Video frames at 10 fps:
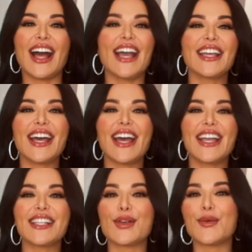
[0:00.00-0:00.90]
Hi
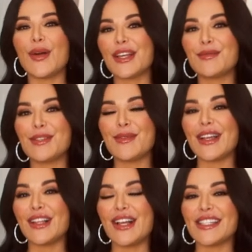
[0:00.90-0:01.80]
guys, welcome to my
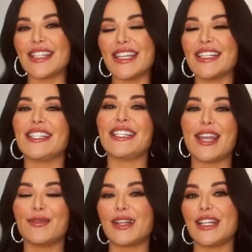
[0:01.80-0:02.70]
closet.
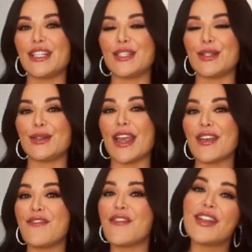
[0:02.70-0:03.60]
Today we're gonna do a
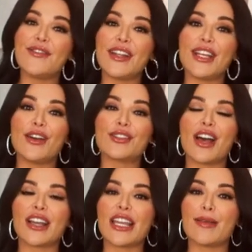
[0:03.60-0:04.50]
fun video
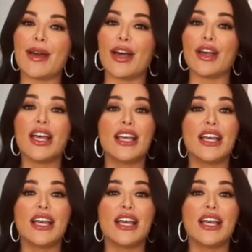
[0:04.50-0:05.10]
talking about